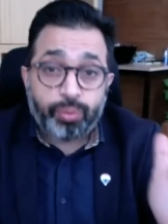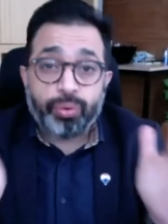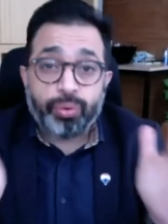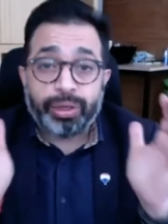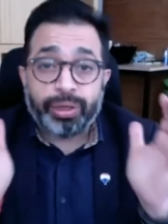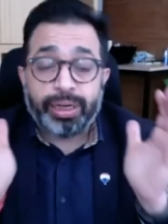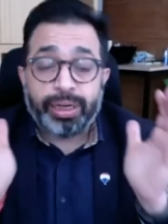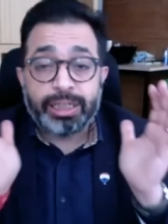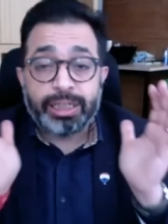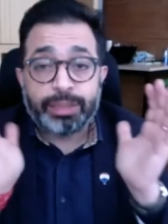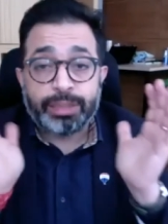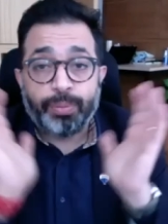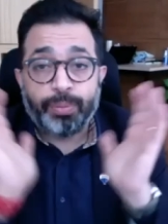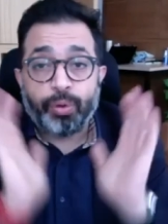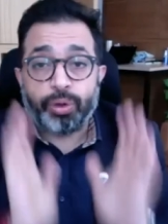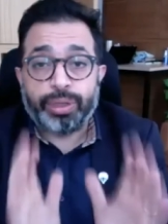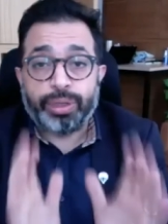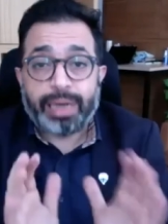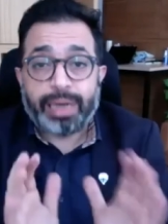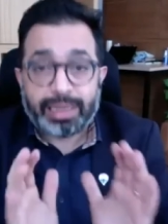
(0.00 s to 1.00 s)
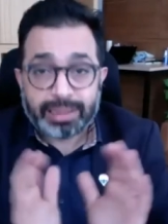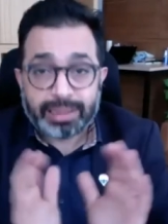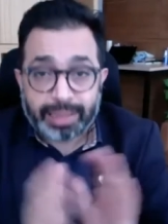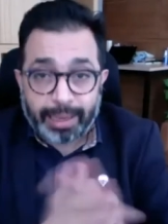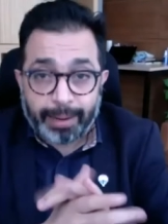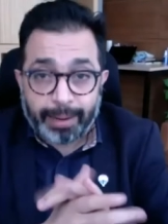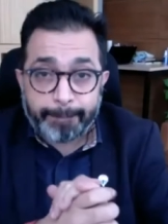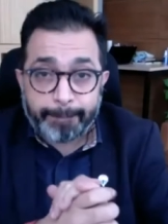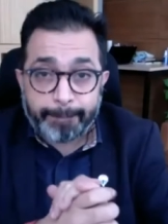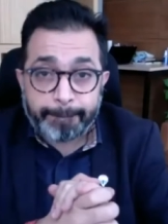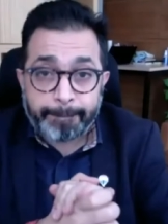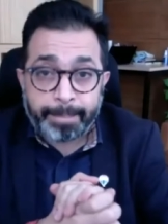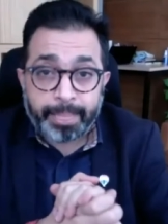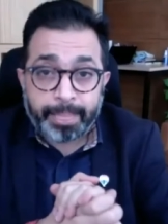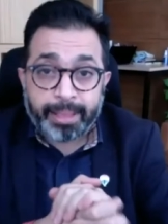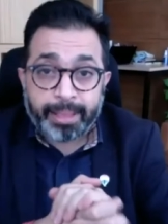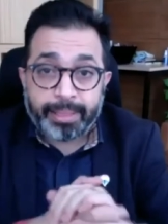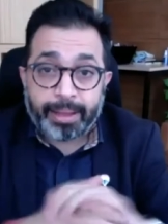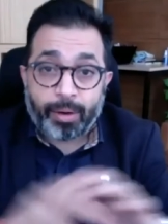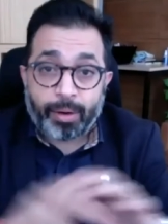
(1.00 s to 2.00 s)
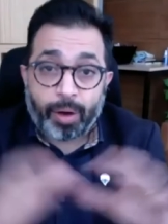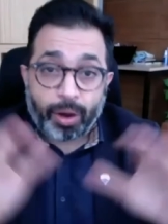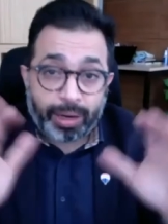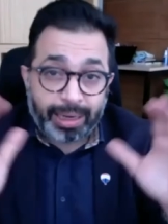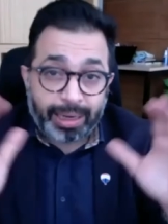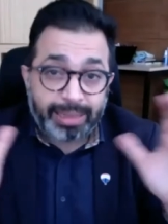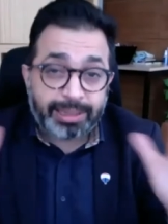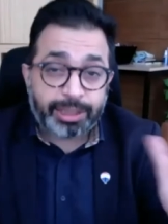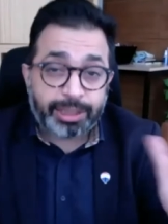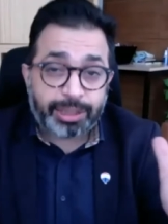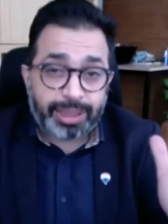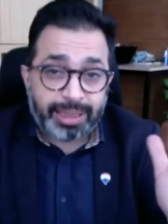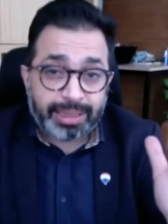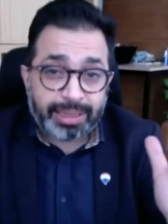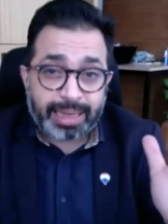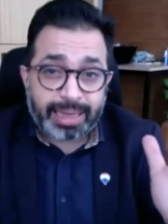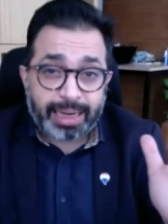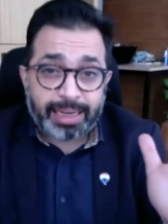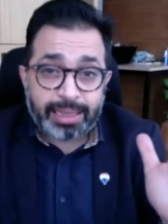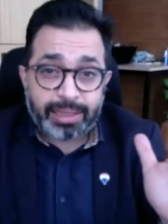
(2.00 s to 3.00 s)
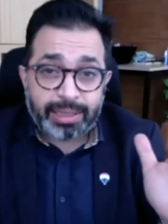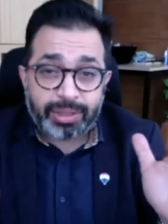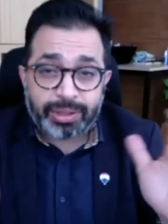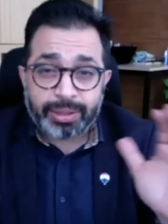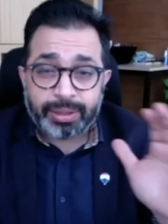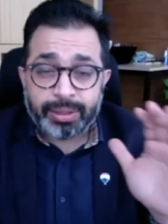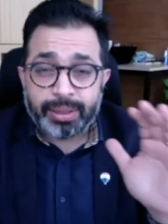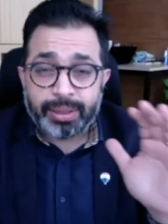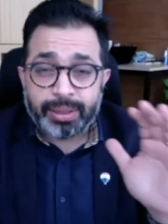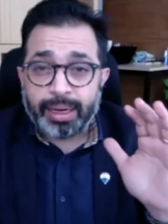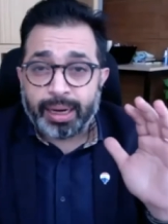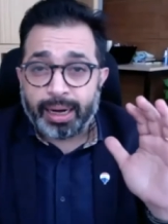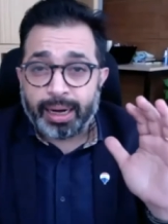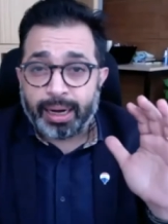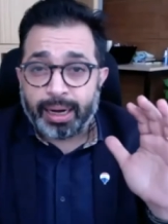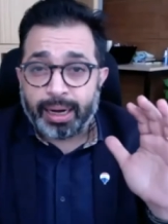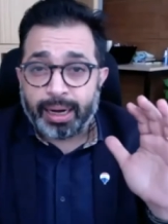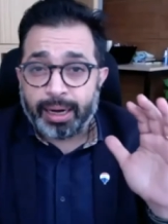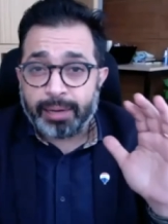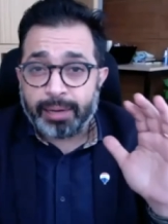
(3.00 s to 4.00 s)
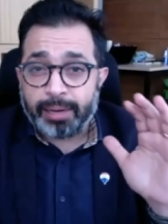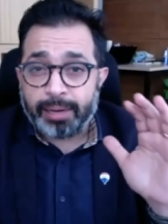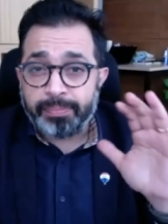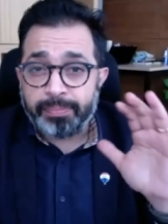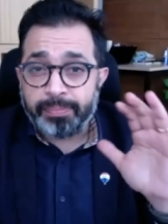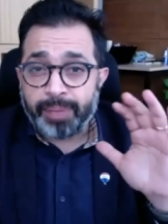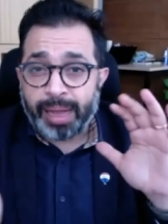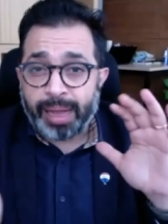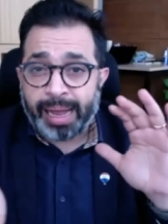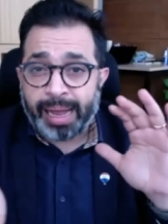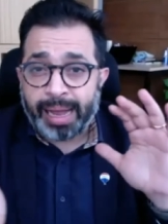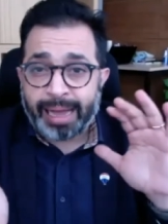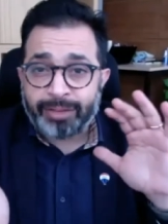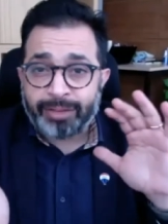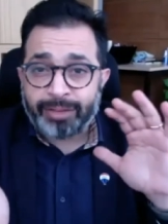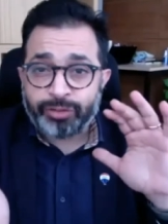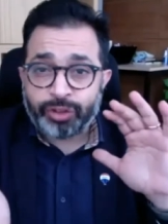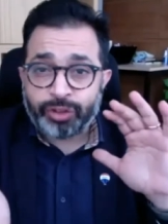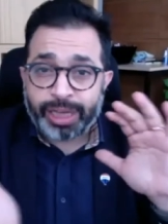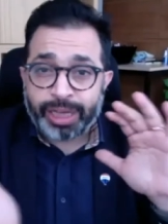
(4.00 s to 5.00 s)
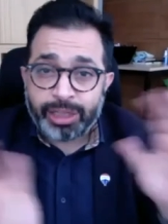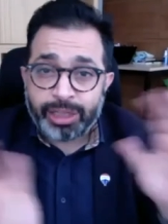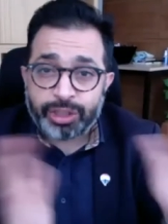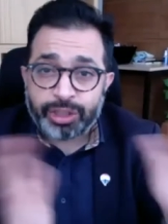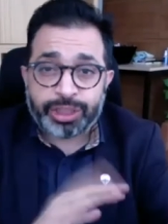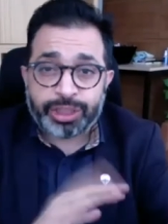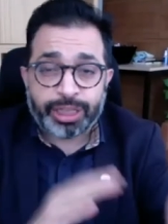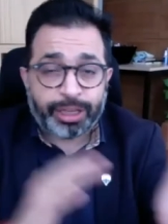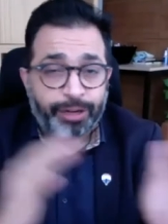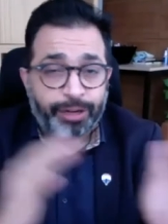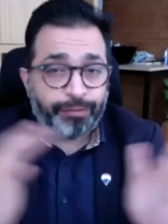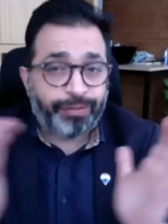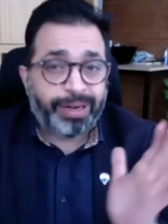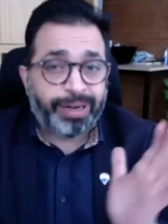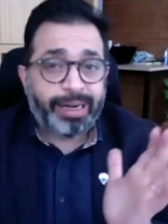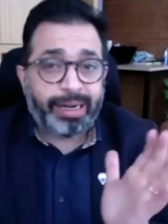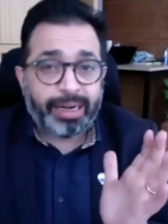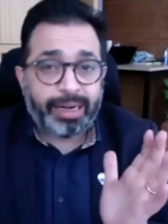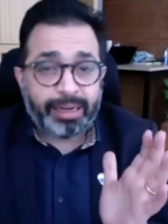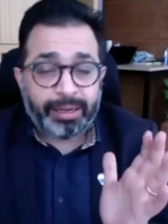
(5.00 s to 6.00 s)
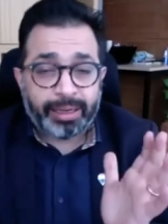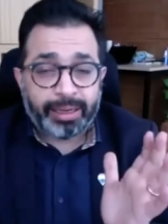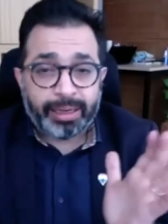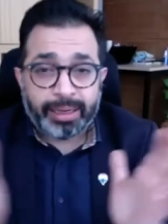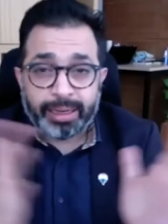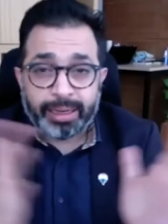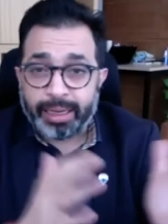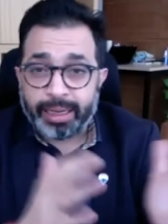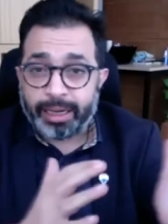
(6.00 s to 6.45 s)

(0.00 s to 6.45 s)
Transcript: really support that scale. Now, organizational designs uh, have changed significantly in